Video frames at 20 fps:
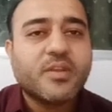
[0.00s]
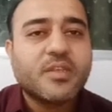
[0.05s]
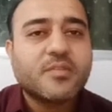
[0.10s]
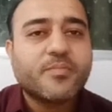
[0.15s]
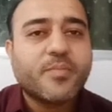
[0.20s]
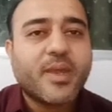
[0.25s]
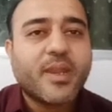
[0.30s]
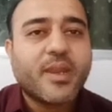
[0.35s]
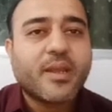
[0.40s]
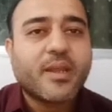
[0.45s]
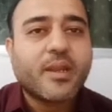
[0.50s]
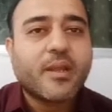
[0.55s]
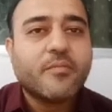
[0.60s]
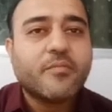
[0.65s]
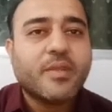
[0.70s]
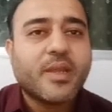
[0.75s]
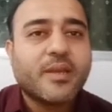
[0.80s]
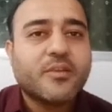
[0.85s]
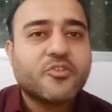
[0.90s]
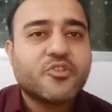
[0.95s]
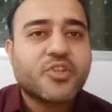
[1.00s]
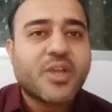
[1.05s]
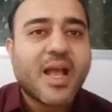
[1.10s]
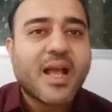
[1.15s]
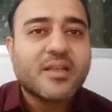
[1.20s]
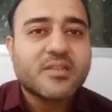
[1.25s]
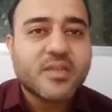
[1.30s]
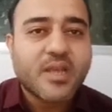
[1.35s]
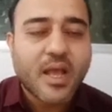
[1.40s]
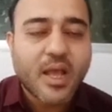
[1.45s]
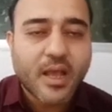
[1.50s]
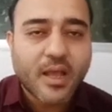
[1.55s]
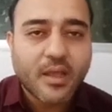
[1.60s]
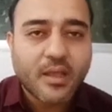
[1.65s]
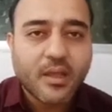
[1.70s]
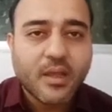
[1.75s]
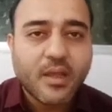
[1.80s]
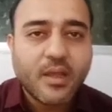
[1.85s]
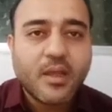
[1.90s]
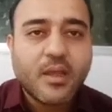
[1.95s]
paragraph, that Shah Jahan
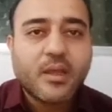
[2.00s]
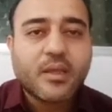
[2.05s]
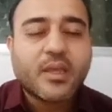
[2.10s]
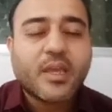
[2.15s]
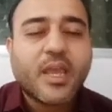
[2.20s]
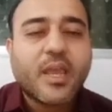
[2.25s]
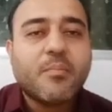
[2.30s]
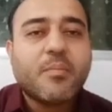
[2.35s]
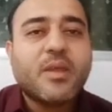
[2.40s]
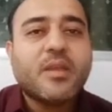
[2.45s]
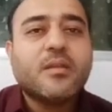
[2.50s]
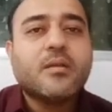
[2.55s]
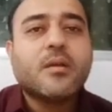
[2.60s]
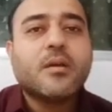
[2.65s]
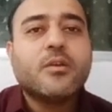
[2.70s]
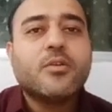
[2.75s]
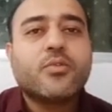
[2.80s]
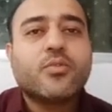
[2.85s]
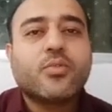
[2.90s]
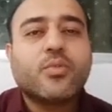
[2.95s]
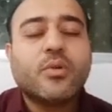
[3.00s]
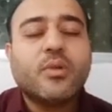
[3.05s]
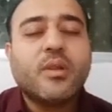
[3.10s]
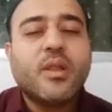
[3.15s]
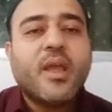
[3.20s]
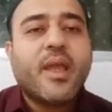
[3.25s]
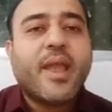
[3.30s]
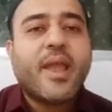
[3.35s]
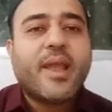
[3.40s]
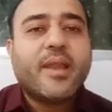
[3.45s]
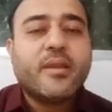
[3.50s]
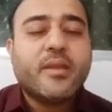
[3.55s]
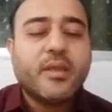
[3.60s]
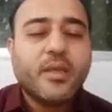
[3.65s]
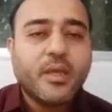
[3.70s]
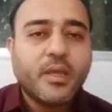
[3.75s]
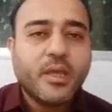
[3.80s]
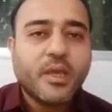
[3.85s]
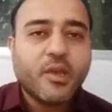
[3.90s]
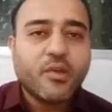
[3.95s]
came in control and he
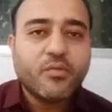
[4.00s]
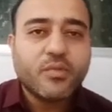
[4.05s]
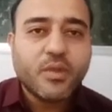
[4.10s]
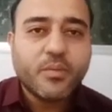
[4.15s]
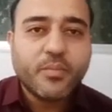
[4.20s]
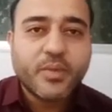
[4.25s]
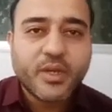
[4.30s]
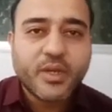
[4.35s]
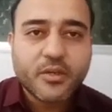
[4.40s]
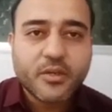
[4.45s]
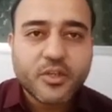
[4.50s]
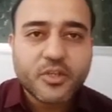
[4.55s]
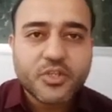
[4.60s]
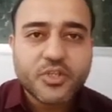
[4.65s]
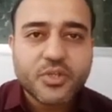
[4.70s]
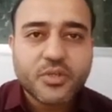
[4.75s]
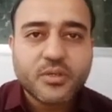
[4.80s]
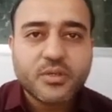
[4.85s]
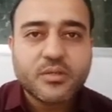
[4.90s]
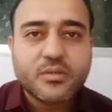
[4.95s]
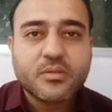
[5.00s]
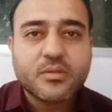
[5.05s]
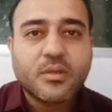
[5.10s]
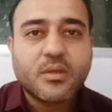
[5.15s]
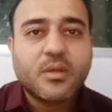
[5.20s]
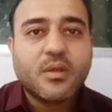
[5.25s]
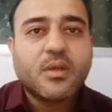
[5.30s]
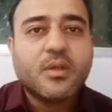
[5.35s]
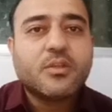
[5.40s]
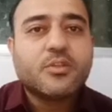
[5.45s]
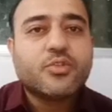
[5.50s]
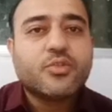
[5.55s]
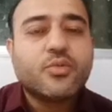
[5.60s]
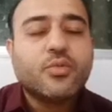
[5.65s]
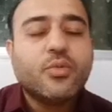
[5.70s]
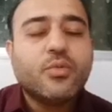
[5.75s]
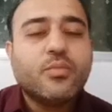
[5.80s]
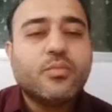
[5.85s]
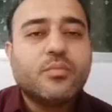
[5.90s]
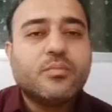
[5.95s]
gave the Britishers
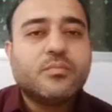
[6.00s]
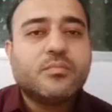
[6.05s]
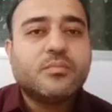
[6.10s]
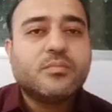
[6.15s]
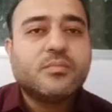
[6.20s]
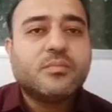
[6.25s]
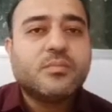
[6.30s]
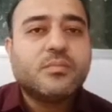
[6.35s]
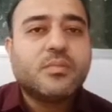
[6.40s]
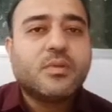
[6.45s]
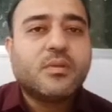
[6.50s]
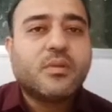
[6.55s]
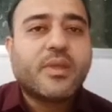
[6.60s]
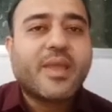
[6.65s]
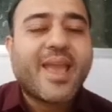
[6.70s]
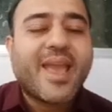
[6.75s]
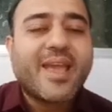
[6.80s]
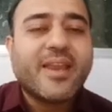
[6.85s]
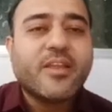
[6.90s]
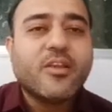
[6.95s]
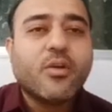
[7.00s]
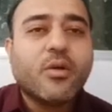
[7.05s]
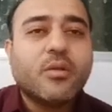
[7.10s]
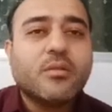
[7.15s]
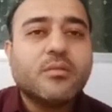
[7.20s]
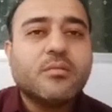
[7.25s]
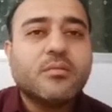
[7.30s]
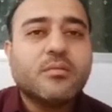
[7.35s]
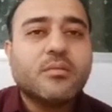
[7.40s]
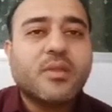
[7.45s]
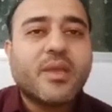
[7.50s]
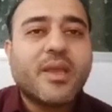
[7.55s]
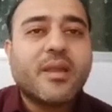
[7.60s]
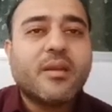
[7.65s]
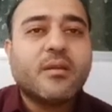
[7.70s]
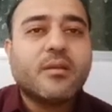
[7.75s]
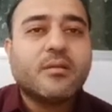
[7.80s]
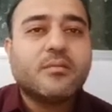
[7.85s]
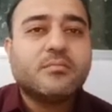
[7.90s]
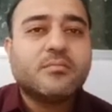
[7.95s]
to carry on their
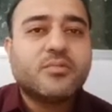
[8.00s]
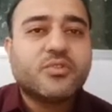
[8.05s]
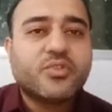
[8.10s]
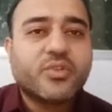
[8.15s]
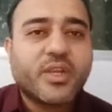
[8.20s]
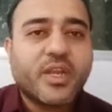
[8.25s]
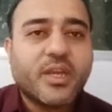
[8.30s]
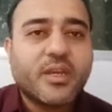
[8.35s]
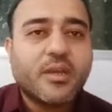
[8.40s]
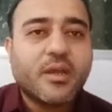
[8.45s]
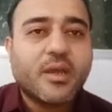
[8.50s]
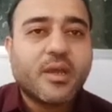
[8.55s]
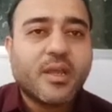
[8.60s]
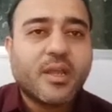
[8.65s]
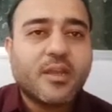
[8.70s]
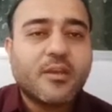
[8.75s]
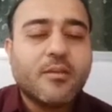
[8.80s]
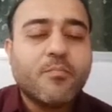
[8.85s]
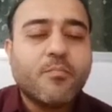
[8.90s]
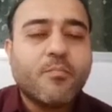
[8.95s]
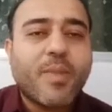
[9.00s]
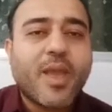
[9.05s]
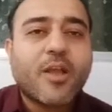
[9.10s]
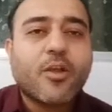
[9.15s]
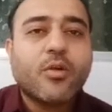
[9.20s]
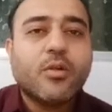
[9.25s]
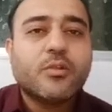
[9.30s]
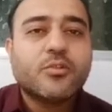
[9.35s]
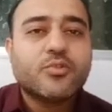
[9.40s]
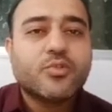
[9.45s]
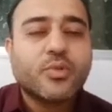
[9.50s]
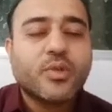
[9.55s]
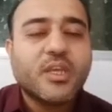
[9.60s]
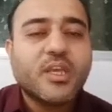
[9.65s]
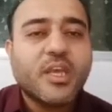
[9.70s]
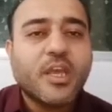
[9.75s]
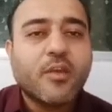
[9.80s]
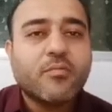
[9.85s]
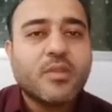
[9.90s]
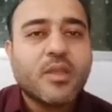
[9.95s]
trade in Bengal. So he
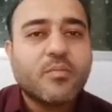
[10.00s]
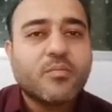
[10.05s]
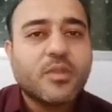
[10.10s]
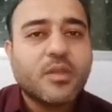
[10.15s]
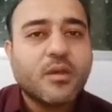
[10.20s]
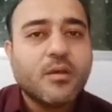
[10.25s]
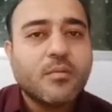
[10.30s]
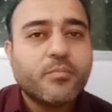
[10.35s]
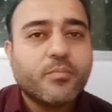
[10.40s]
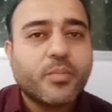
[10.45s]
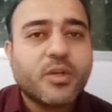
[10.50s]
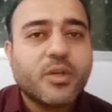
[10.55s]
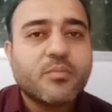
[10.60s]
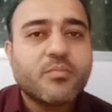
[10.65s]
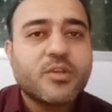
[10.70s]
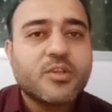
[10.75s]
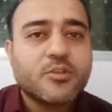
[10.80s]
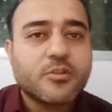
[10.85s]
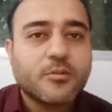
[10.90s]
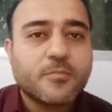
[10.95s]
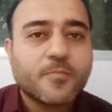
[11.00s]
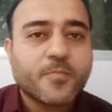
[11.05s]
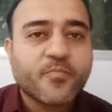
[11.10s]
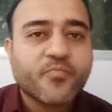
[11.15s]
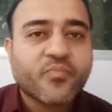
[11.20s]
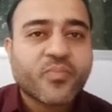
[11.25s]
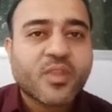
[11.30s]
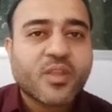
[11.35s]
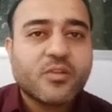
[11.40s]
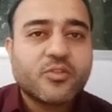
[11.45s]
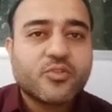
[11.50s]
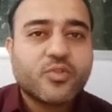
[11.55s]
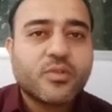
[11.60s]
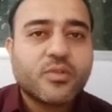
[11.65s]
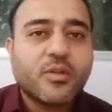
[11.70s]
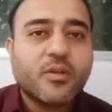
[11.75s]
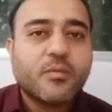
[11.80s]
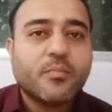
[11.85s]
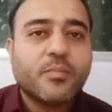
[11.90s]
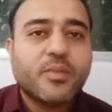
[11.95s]
gave them the permission. So the
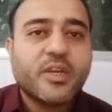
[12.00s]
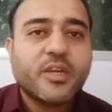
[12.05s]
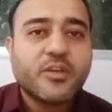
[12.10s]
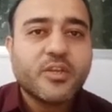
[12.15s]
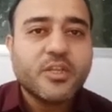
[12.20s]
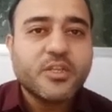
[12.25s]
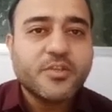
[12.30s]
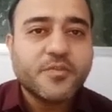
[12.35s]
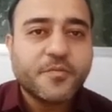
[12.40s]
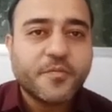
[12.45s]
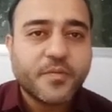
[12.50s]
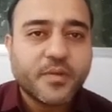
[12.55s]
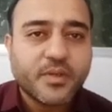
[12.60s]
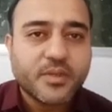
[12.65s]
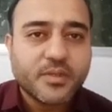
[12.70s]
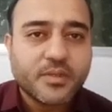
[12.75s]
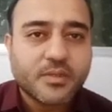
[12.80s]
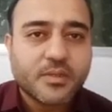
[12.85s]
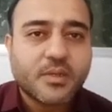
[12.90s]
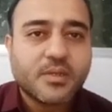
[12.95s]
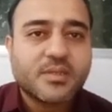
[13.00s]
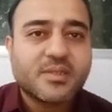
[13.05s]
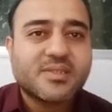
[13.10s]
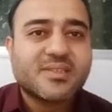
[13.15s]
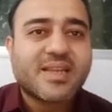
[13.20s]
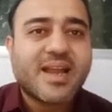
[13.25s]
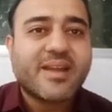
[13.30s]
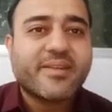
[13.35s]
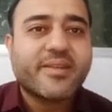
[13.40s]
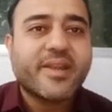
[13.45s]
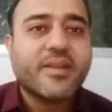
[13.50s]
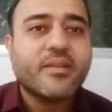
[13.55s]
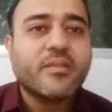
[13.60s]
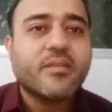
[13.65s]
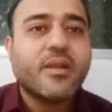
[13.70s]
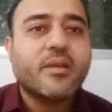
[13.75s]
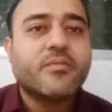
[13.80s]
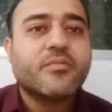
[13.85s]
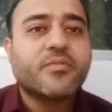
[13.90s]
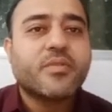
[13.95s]
British first started their
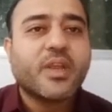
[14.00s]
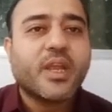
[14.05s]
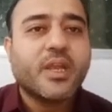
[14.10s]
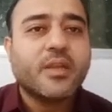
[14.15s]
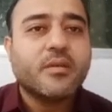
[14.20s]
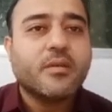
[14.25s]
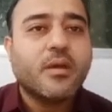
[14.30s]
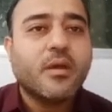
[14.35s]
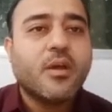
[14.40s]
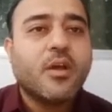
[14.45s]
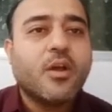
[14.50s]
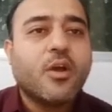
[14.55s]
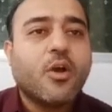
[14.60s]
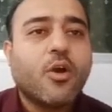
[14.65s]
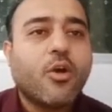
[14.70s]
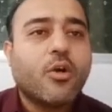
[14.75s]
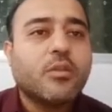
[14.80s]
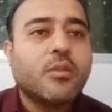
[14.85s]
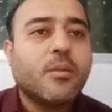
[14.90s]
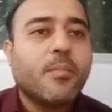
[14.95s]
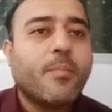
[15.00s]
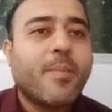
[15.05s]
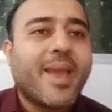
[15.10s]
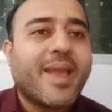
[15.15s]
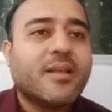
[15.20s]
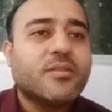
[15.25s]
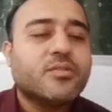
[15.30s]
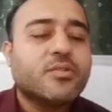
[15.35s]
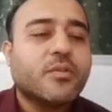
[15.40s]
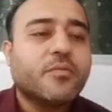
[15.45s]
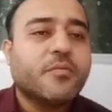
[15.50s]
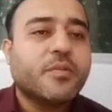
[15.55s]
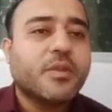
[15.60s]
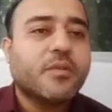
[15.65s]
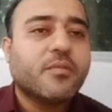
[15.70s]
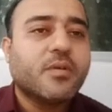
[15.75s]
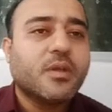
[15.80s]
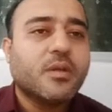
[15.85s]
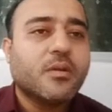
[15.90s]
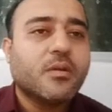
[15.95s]
trade on the banks of
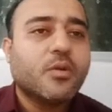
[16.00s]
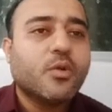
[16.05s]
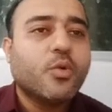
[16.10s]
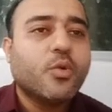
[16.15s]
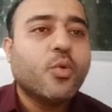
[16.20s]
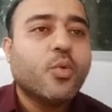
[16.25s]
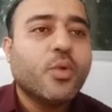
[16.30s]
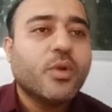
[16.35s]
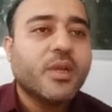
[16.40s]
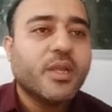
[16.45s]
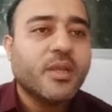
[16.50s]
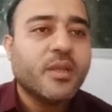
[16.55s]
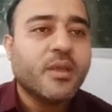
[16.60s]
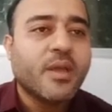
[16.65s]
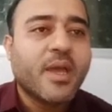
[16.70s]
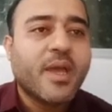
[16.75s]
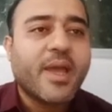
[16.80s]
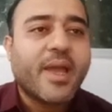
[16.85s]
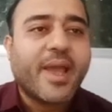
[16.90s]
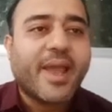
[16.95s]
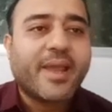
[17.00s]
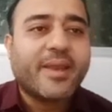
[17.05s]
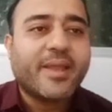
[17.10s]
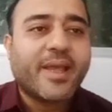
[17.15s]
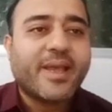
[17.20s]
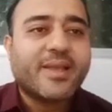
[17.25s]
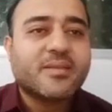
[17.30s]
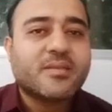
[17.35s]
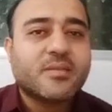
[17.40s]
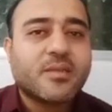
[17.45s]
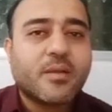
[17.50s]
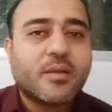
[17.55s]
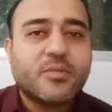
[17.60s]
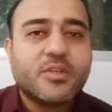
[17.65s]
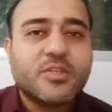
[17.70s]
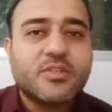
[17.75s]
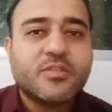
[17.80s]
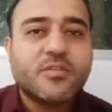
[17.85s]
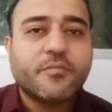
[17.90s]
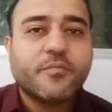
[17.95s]
river Hooghly and established
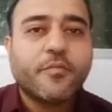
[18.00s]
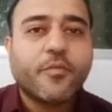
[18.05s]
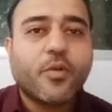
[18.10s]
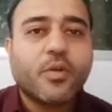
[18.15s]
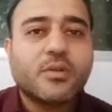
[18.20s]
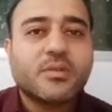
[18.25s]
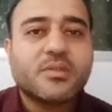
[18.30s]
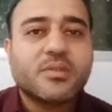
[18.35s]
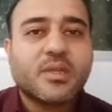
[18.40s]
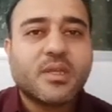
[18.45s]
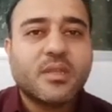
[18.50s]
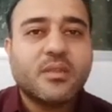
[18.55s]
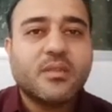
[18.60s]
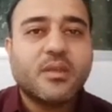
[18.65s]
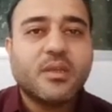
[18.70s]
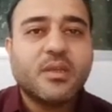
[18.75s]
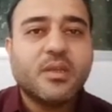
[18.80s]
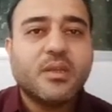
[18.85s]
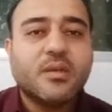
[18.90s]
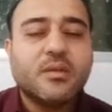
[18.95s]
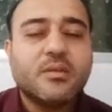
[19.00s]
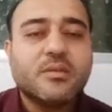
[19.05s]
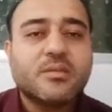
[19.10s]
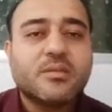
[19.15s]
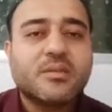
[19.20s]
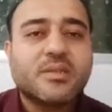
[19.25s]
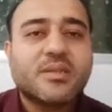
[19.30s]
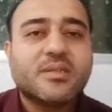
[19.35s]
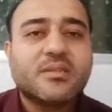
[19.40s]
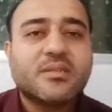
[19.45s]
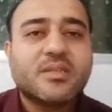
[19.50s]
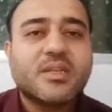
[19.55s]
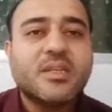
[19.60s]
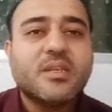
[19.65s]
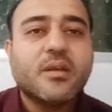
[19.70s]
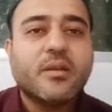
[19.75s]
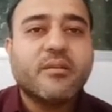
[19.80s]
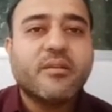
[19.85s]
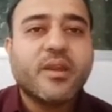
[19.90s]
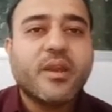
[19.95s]
forts in the year
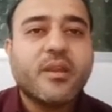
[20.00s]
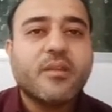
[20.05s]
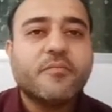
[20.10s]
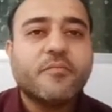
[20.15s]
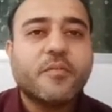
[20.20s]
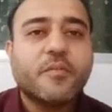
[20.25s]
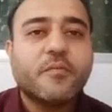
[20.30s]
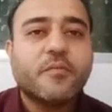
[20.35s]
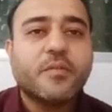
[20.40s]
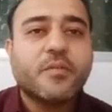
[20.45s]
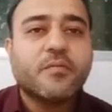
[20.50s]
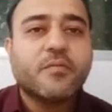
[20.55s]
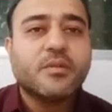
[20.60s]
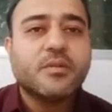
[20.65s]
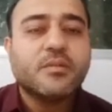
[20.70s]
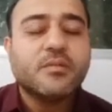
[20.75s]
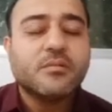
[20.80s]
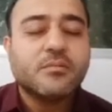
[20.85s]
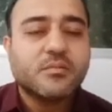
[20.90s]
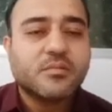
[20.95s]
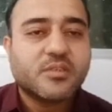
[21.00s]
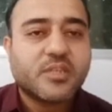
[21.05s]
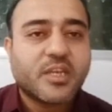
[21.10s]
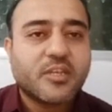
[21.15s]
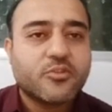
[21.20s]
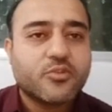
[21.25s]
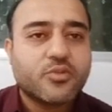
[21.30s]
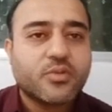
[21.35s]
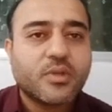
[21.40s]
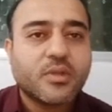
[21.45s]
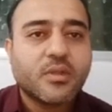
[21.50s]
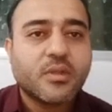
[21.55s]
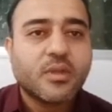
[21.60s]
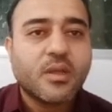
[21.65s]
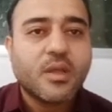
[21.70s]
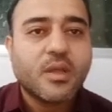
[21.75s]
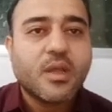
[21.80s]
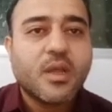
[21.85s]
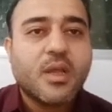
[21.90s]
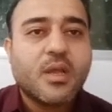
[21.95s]
1651 century.
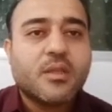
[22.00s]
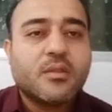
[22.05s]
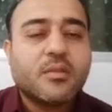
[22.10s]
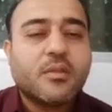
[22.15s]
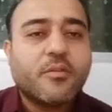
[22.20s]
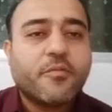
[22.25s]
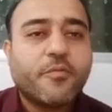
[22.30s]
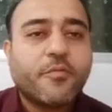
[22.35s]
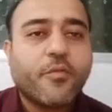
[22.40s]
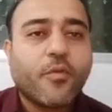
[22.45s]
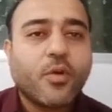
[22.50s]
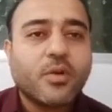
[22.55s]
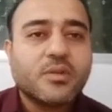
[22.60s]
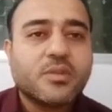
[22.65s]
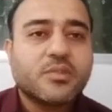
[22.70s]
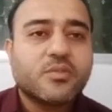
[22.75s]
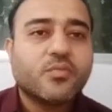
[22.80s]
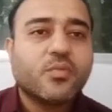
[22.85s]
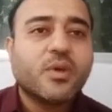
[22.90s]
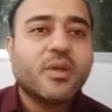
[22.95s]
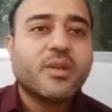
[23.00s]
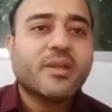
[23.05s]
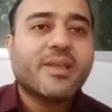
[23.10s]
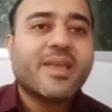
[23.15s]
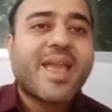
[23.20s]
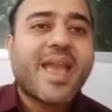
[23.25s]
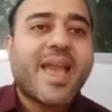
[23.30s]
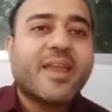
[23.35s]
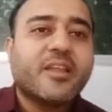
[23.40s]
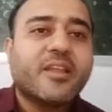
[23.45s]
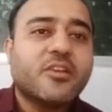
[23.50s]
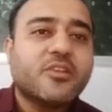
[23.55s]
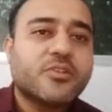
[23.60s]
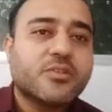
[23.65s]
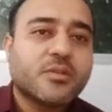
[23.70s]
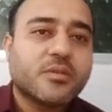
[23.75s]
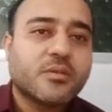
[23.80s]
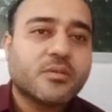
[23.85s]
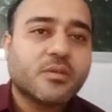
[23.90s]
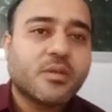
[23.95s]
The forts were
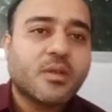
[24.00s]
garrison.